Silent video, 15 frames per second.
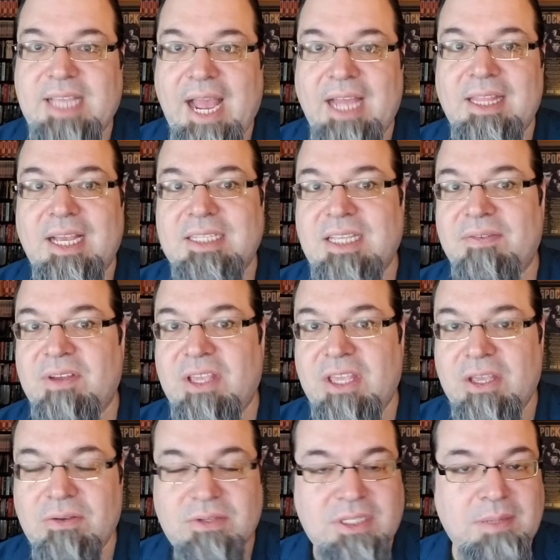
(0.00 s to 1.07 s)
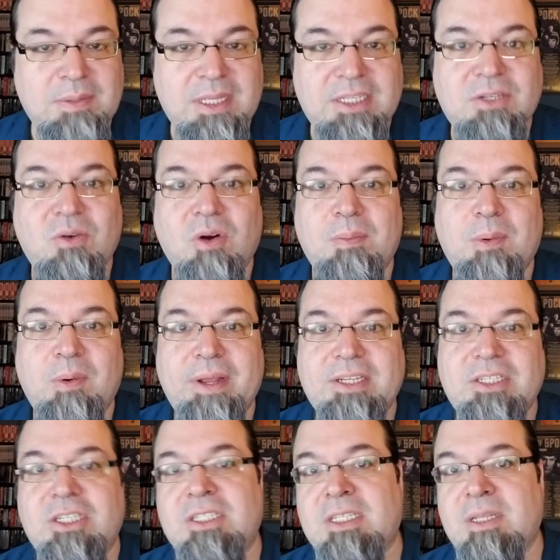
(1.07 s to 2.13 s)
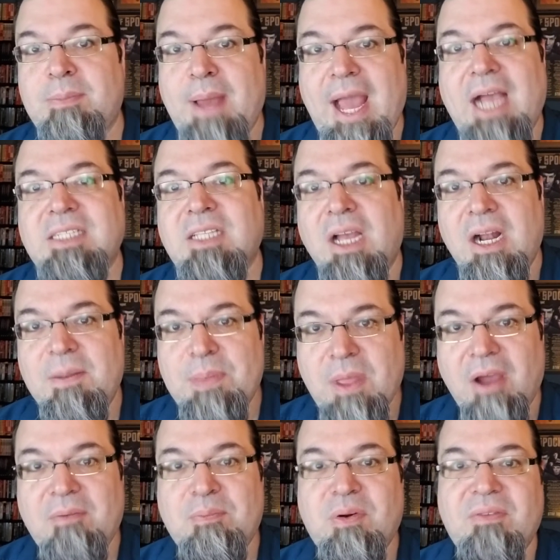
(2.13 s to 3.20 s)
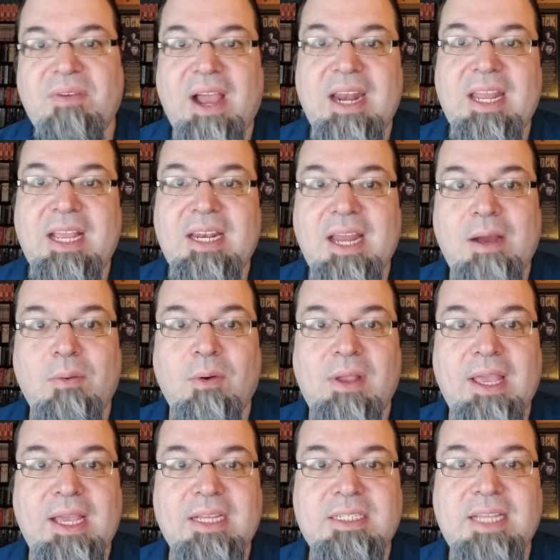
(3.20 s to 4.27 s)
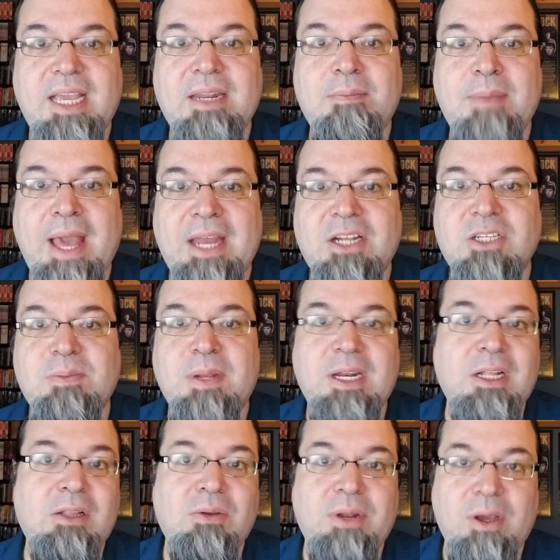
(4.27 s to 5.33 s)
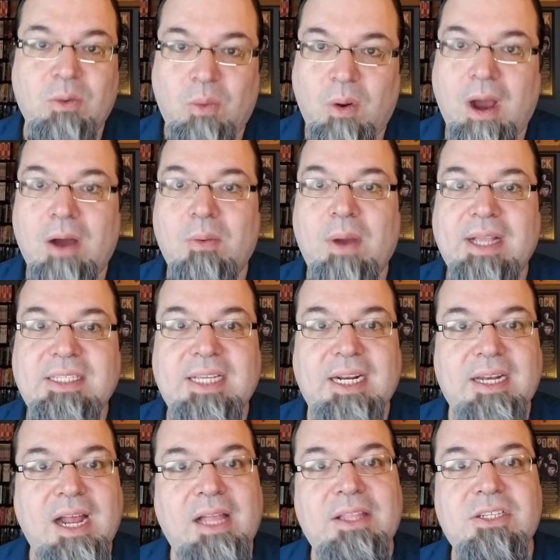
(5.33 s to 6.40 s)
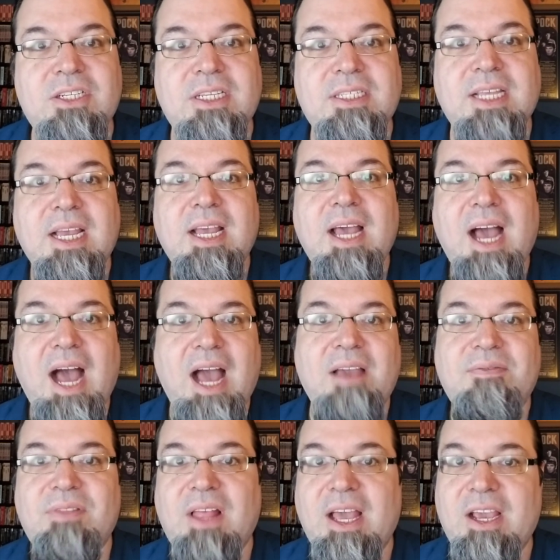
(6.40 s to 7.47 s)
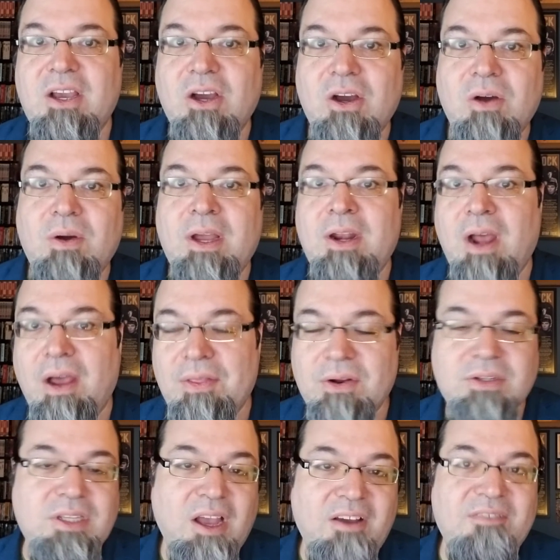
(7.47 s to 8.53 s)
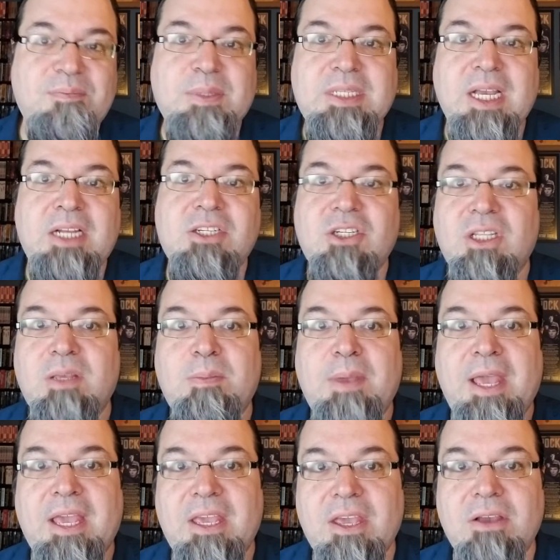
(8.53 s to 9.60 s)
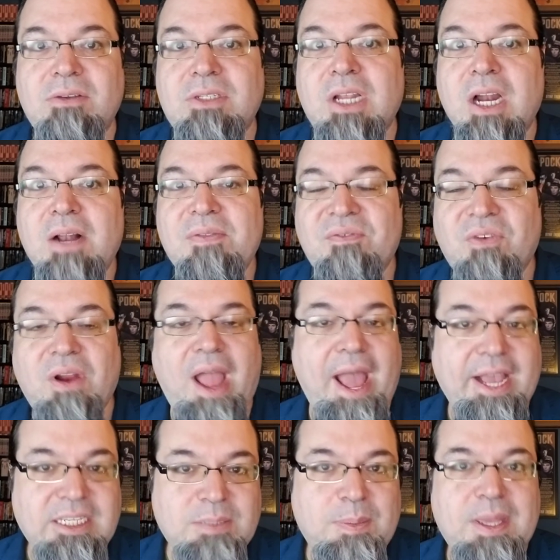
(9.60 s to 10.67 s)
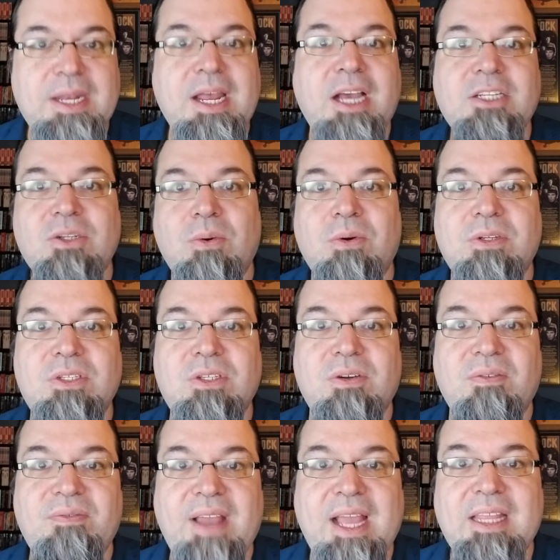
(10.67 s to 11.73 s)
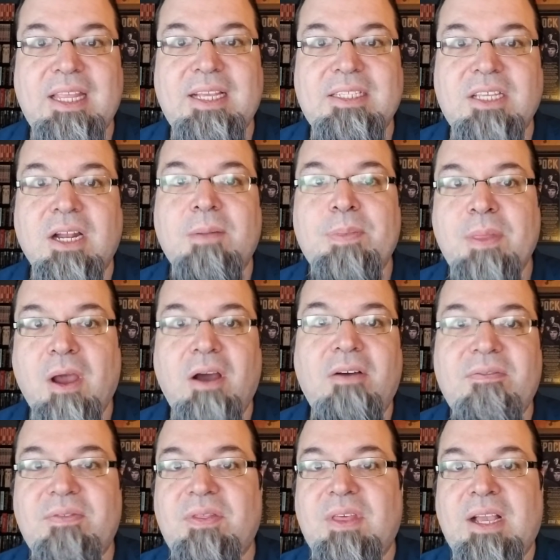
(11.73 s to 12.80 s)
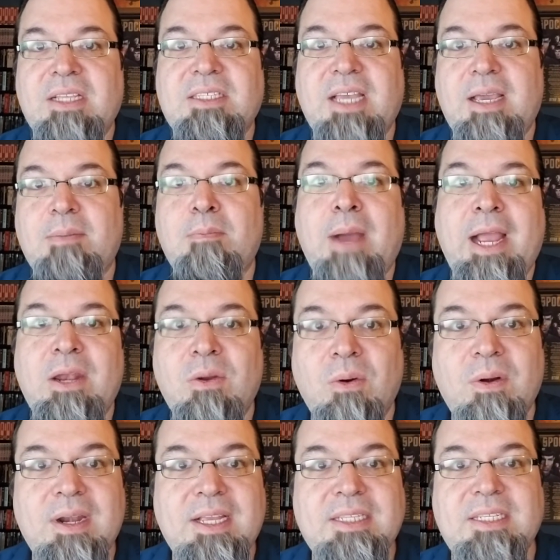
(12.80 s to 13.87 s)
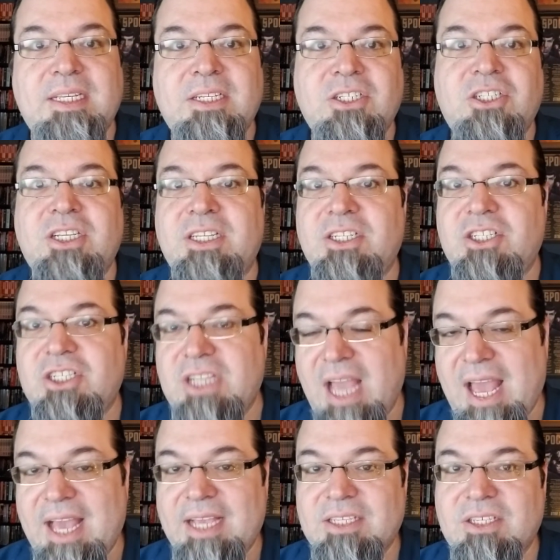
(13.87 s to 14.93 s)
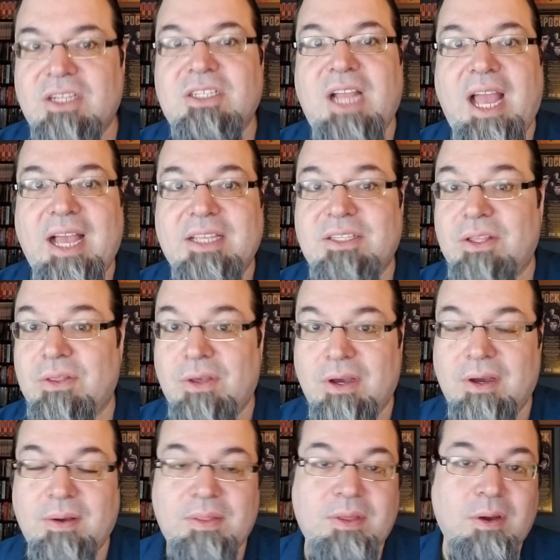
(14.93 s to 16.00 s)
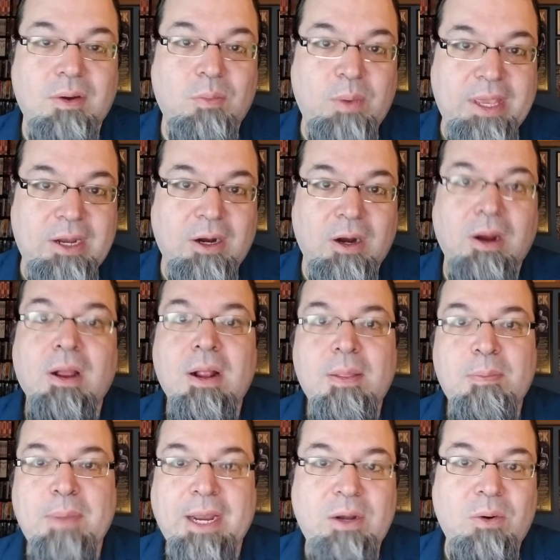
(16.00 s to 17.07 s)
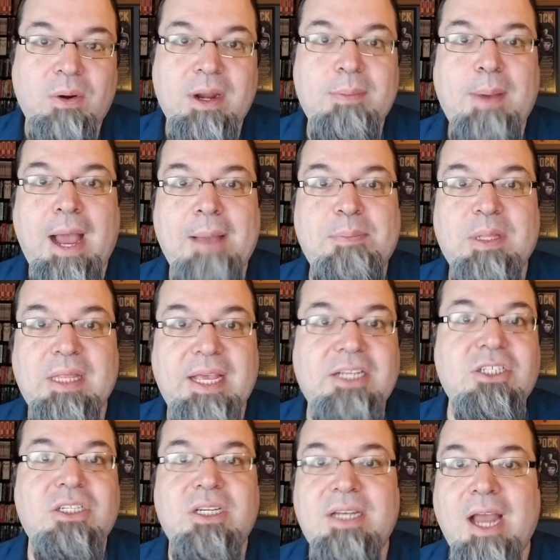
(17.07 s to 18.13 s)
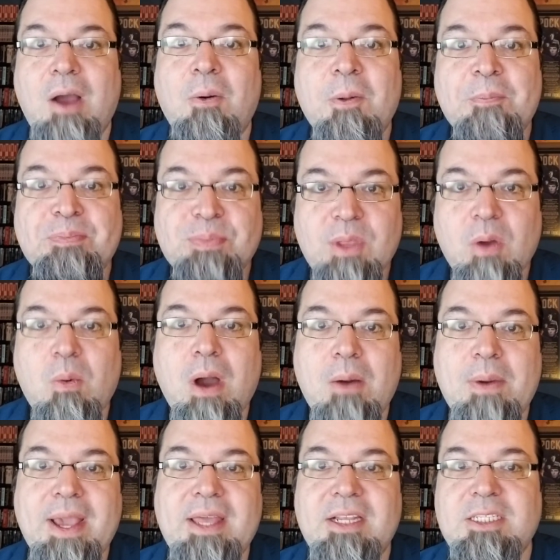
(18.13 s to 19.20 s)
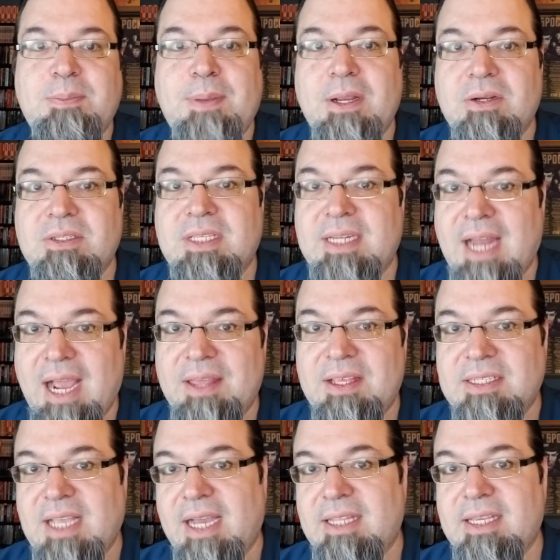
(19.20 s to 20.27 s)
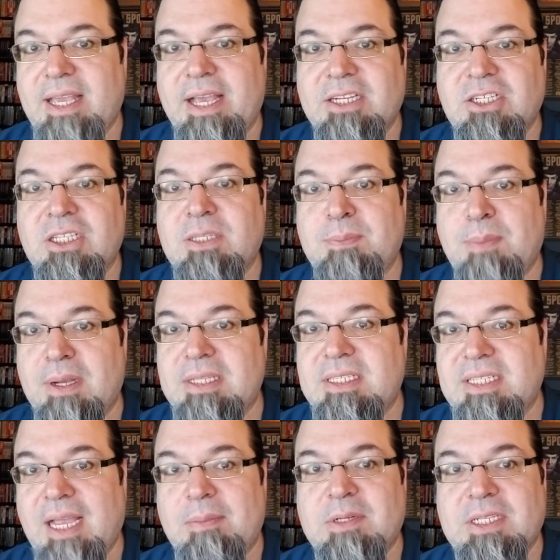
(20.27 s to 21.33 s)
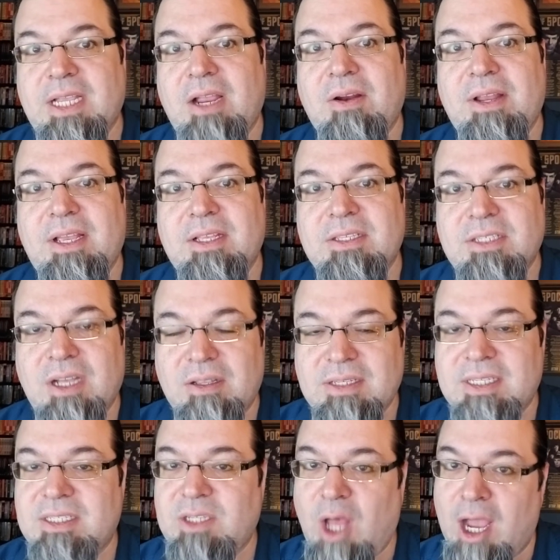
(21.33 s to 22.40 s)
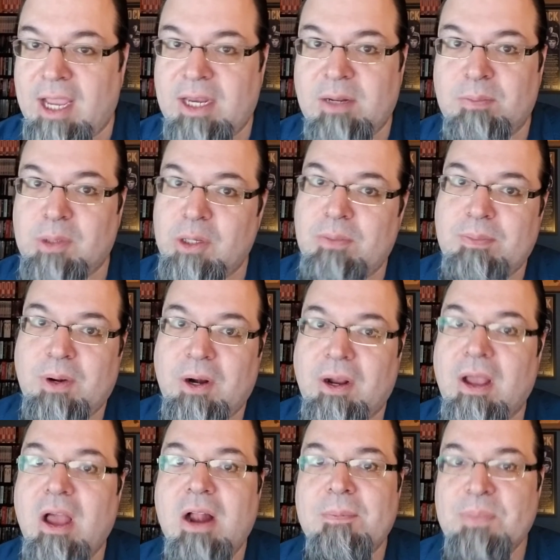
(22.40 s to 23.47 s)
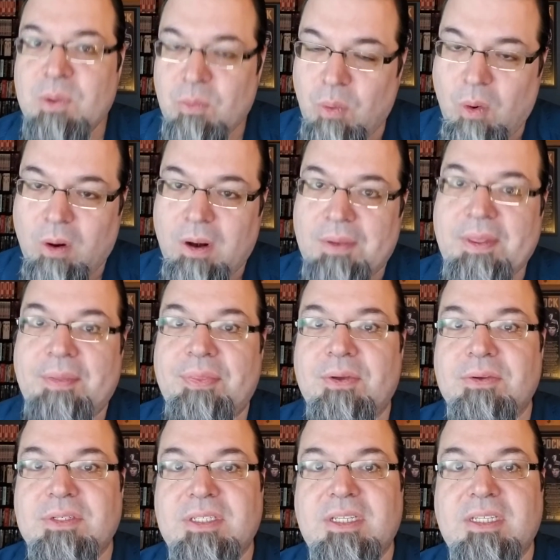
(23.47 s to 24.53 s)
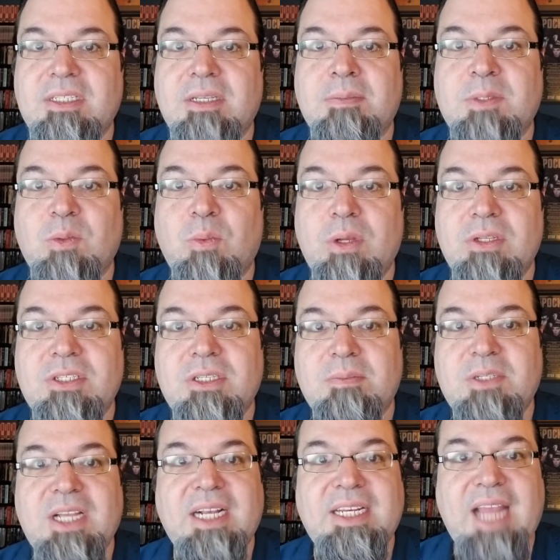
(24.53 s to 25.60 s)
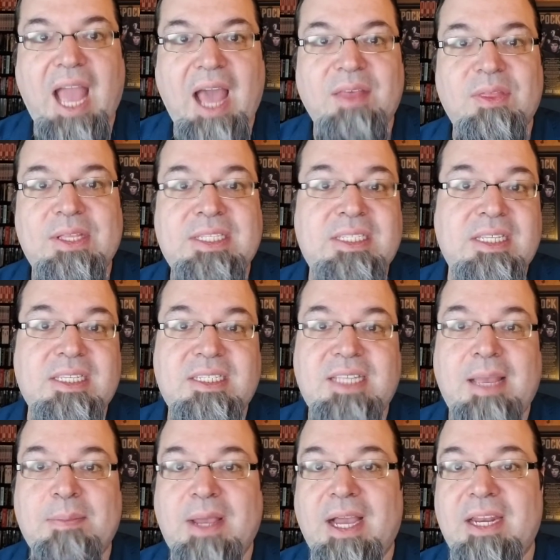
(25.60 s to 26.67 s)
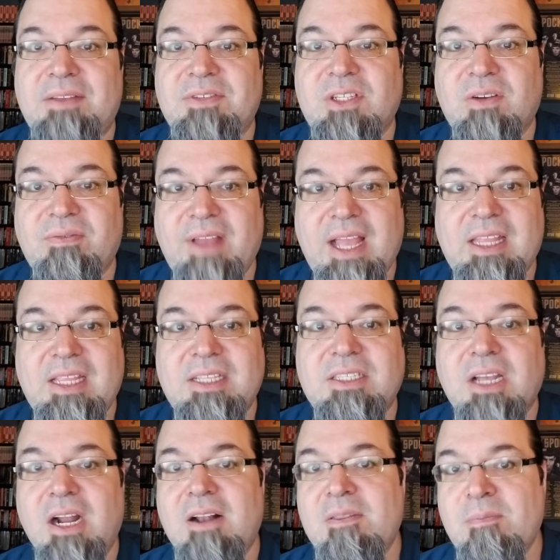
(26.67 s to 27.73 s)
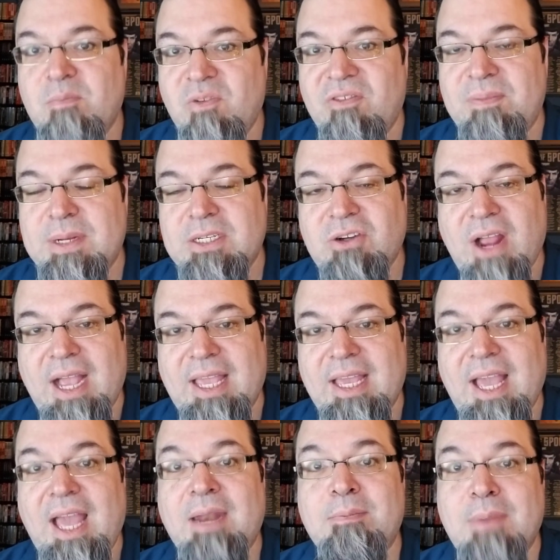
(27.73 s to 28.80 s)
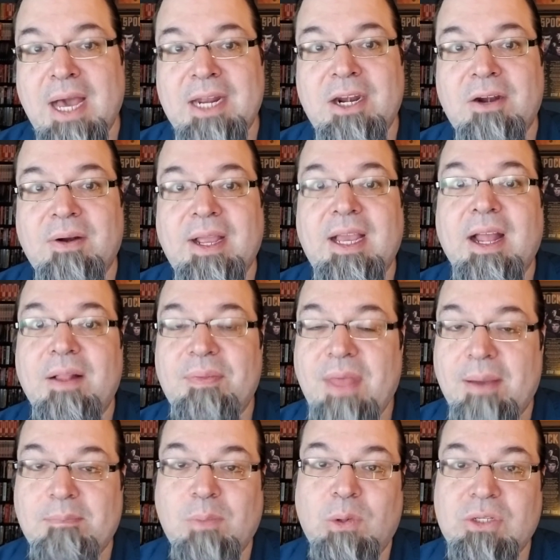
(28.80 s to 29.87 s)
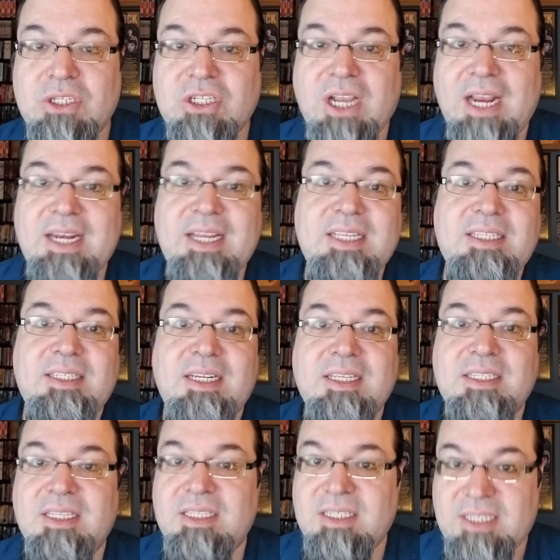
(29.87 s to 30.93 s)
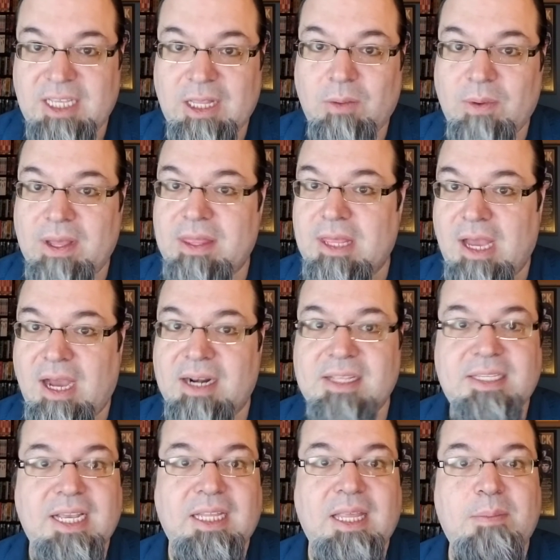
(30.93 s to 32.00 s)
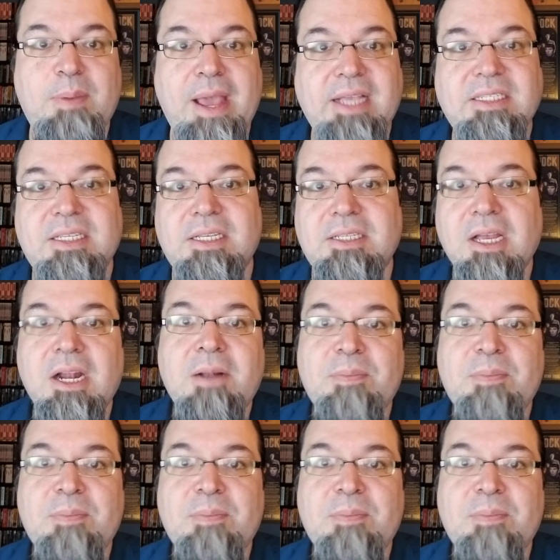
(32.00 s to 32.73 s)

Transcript: allies have accused some of these corporations in the past of providing networking and data management, including Huawei Technologies, iFlytek, and others, of potentially being used for espionage or surveillance of things like minorities in Xinjiang, such as the, the Uyghur minority population. Now, Huawei and its peers deny these allegations, but cybersecurity consultants talking to Bloomberg warn that those systems will subject athletes to the same kind of surveillance, movement tracking, and monitoring that most Chinese citizens deal with on a daily basis.